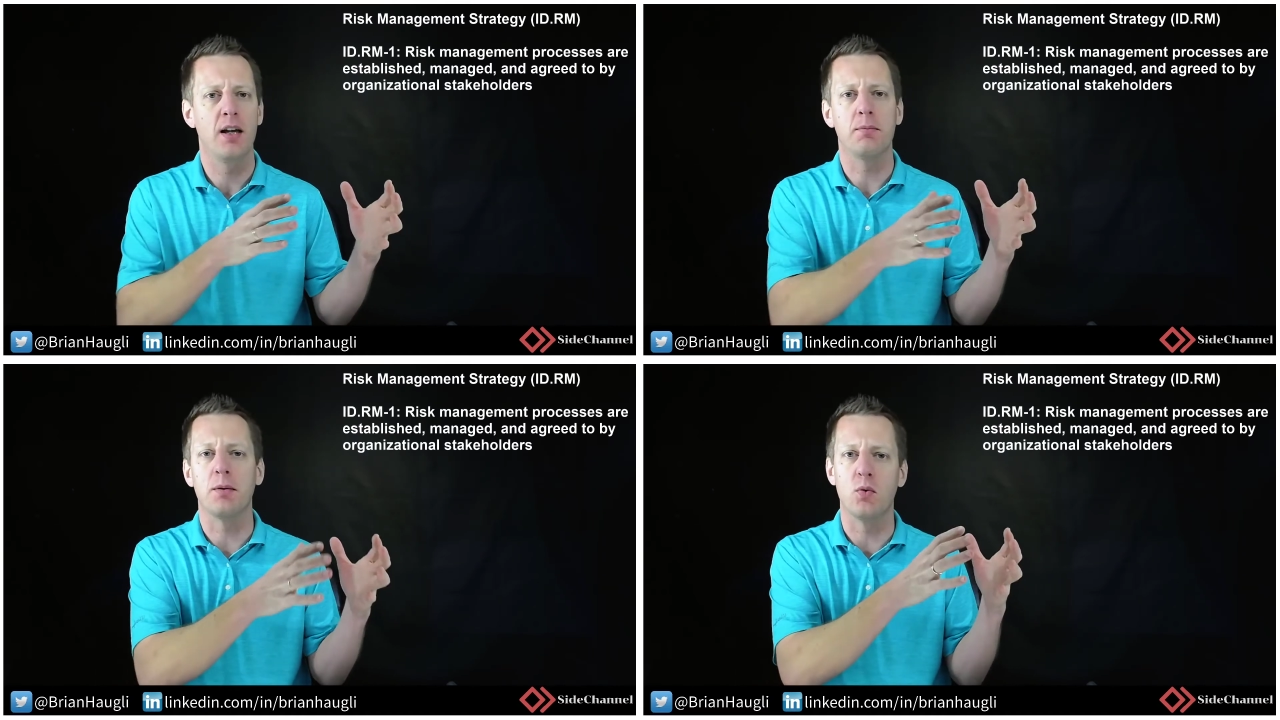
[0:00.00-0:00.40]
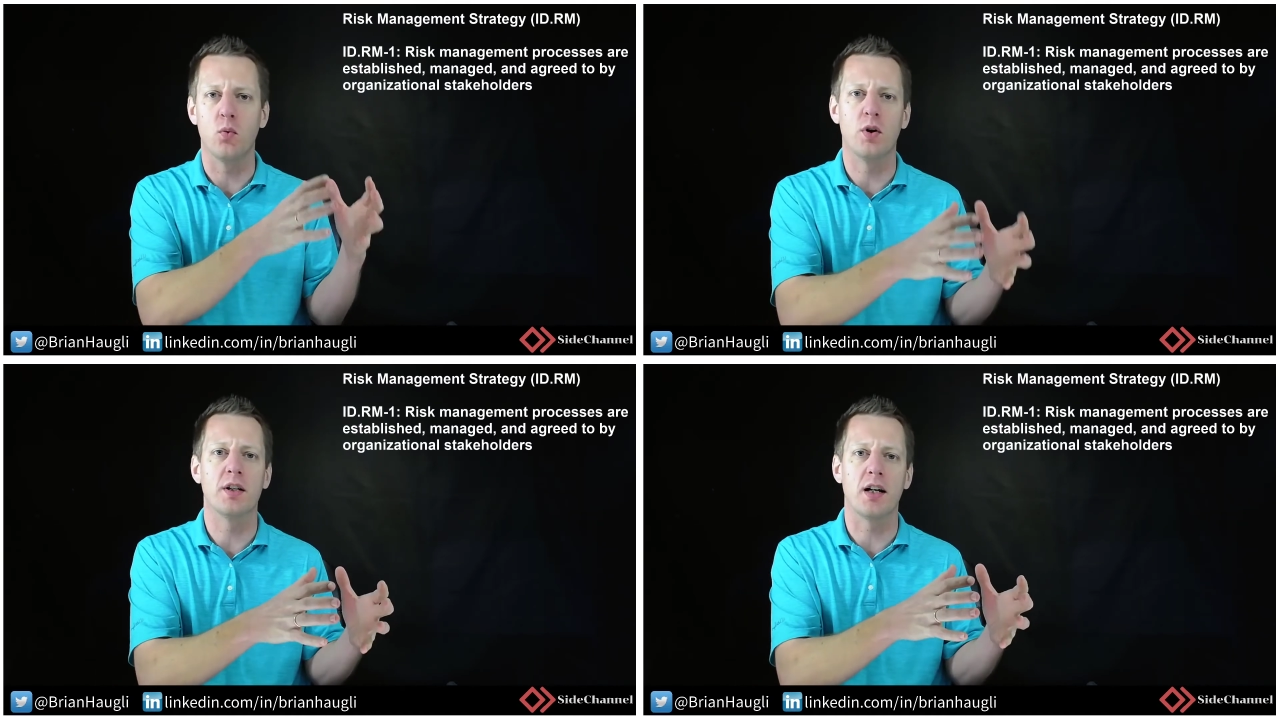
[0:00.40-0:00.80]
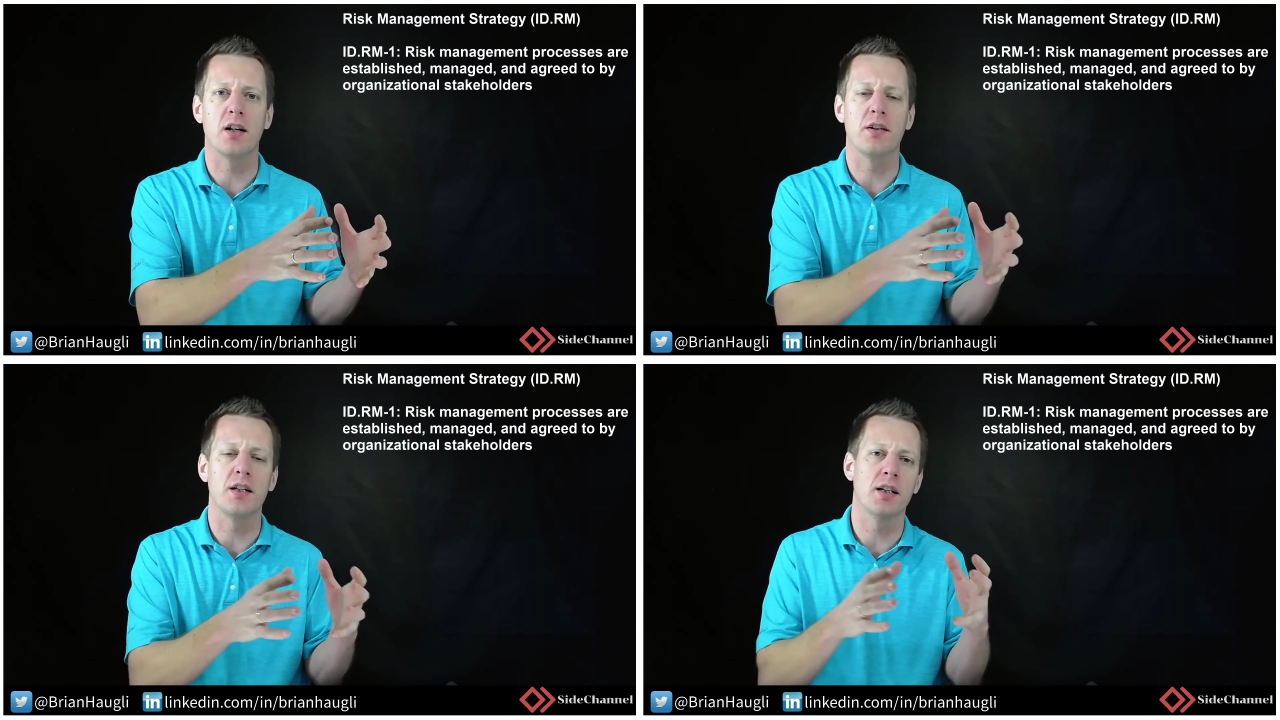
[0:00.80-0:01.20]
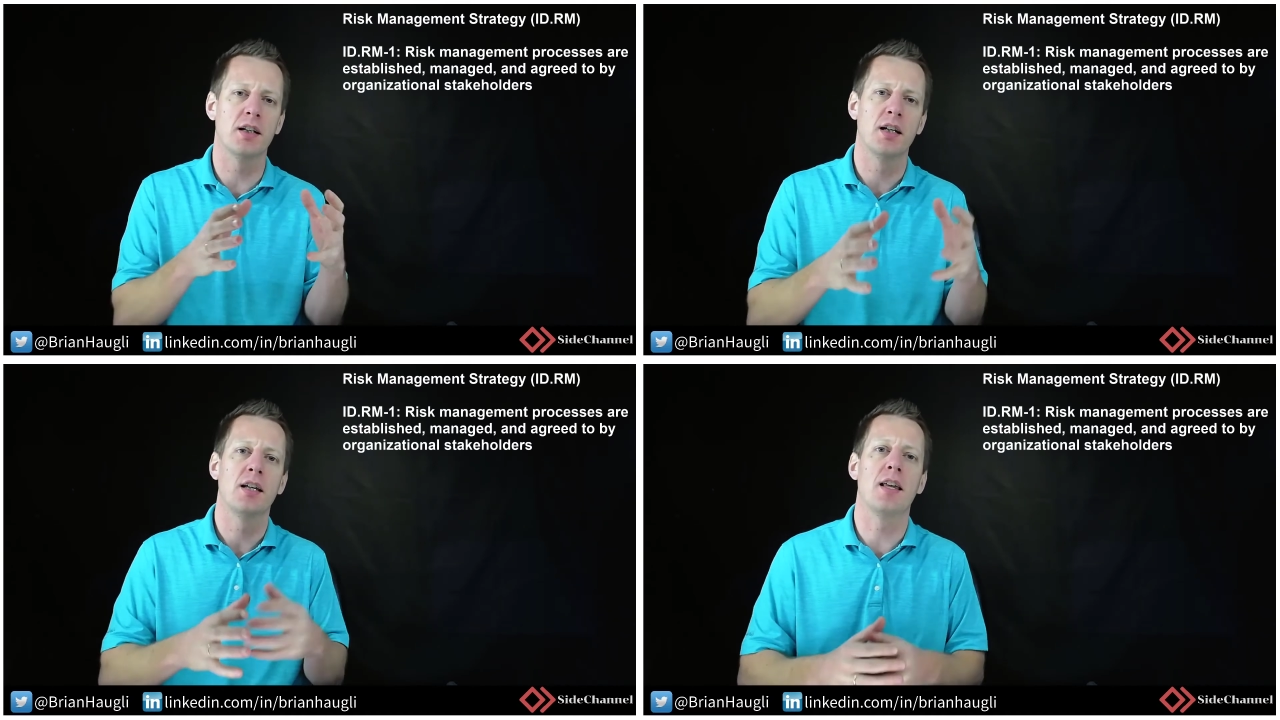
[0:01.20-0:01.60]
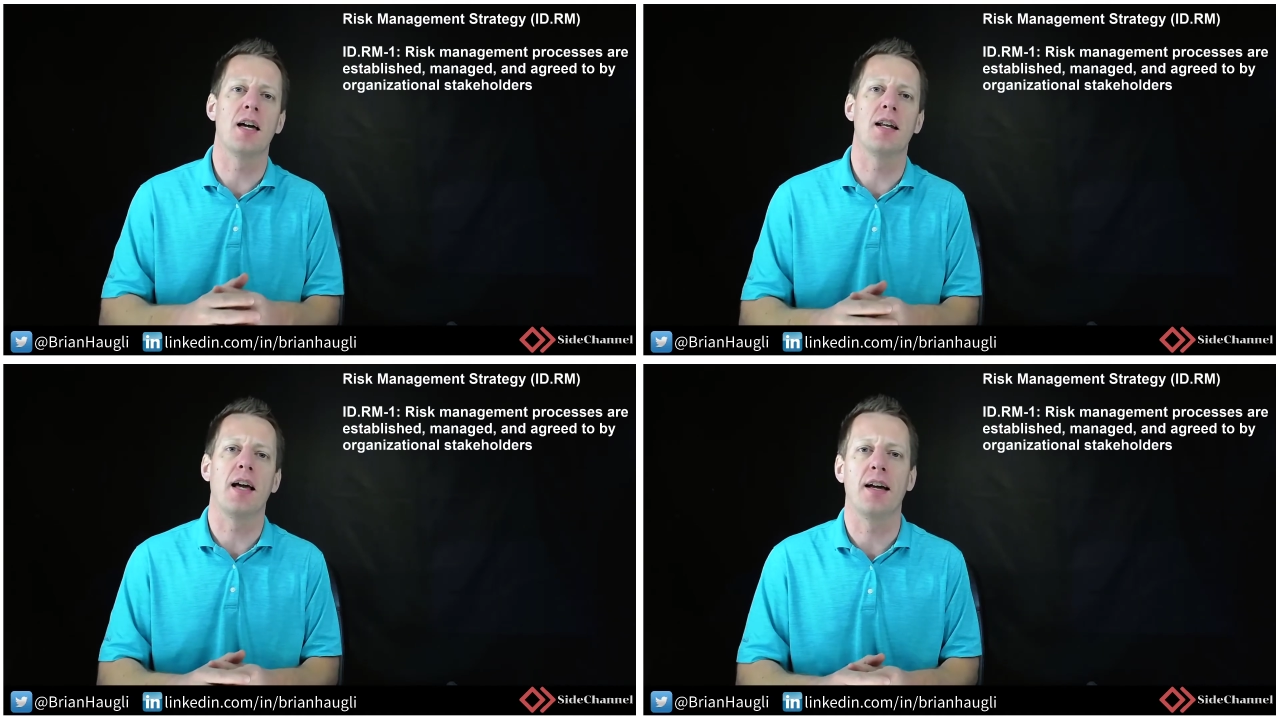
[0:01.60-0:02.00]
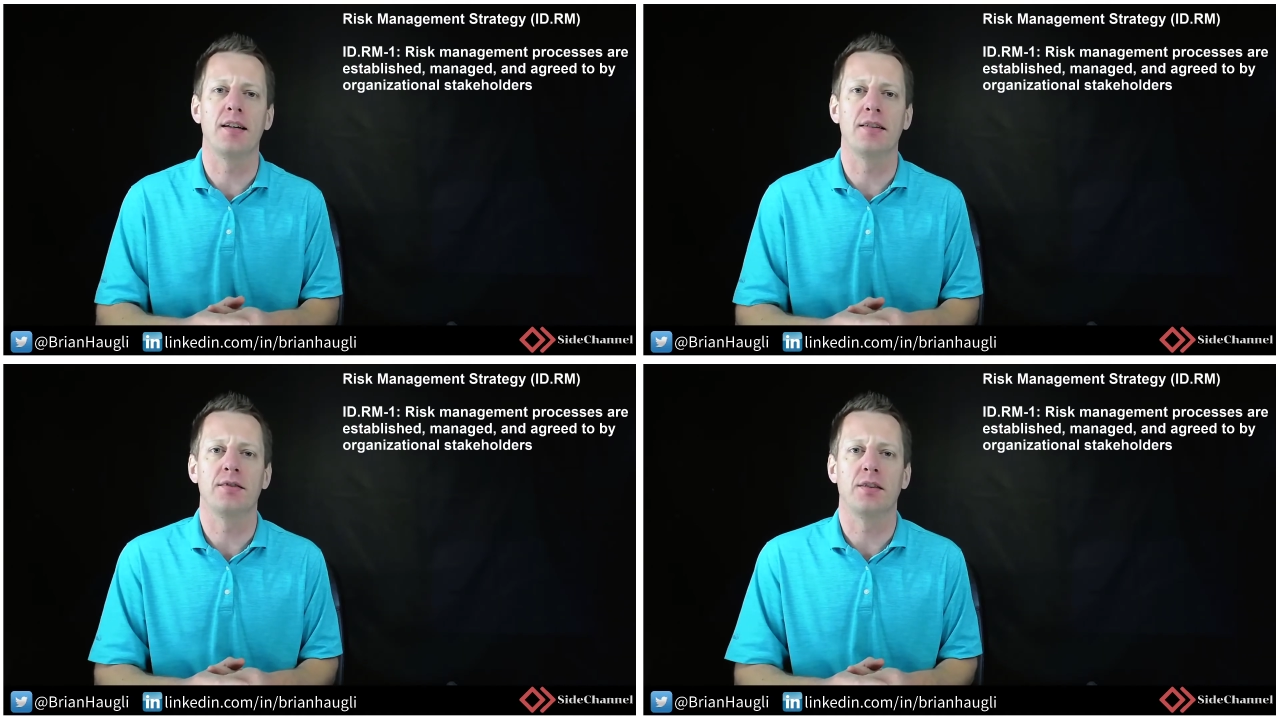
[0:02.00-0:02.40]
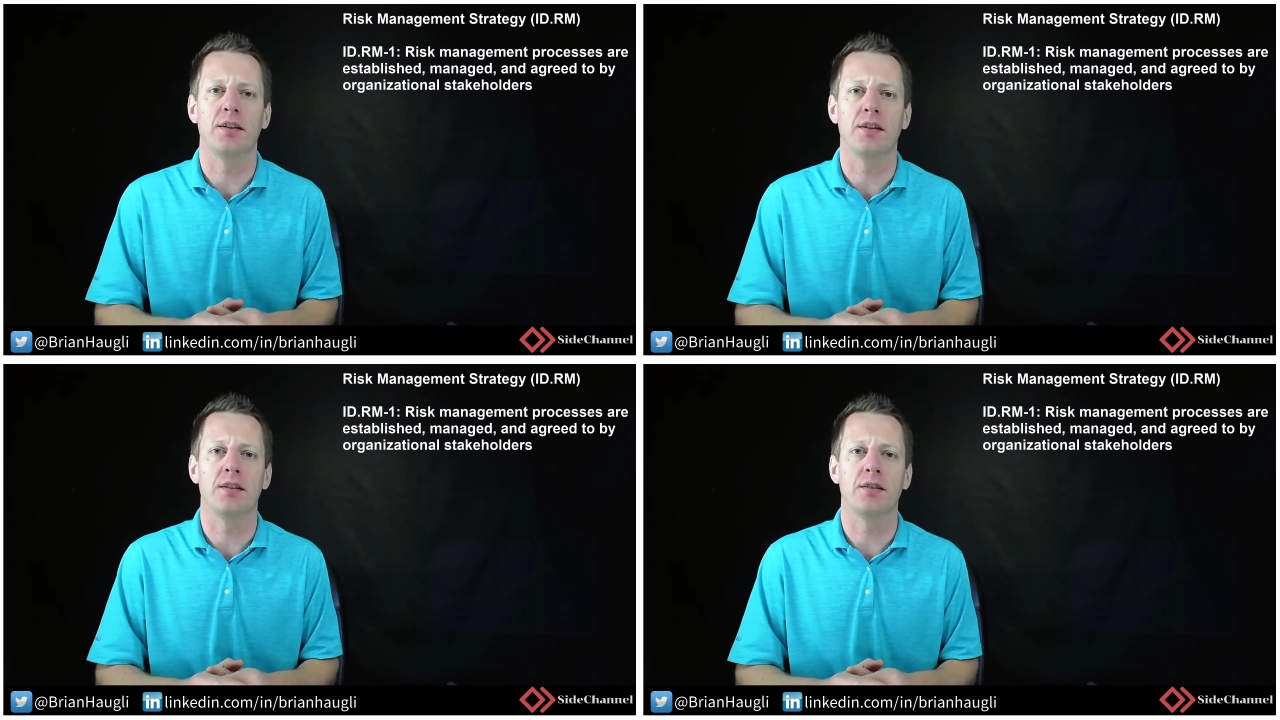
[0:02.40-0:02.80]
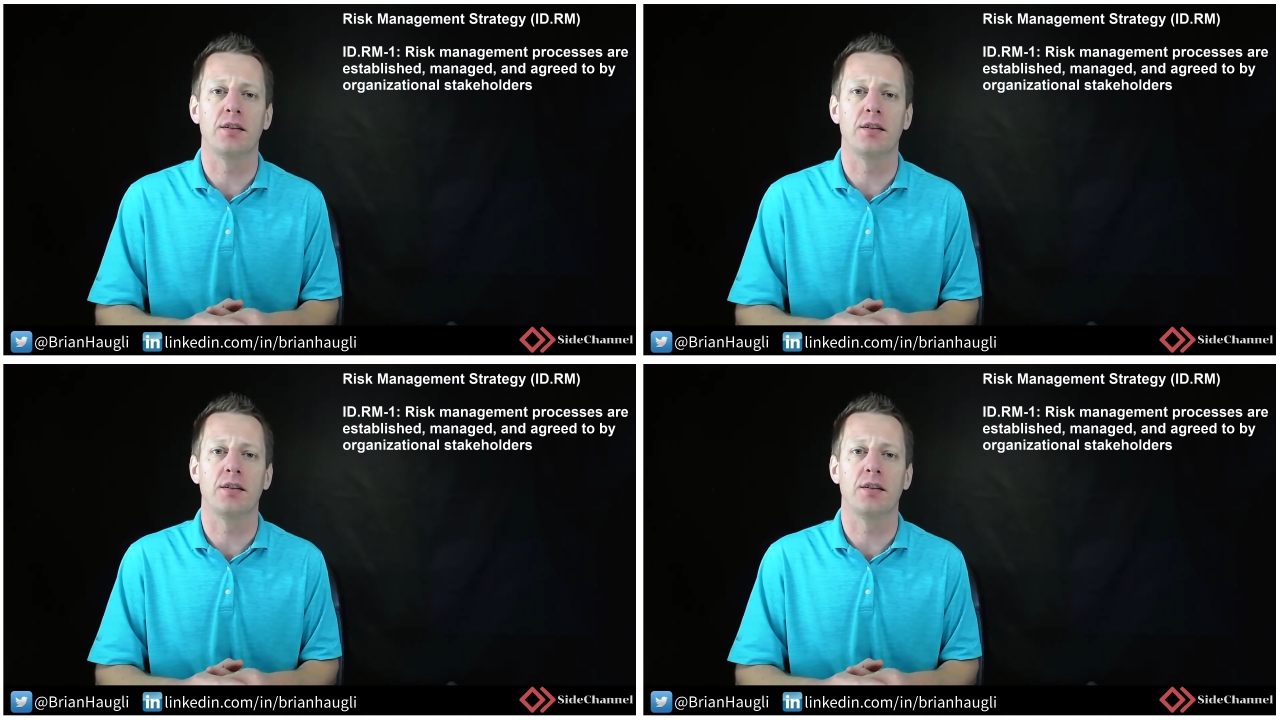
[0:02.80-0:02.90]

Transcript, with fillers: maybe one area that has uh,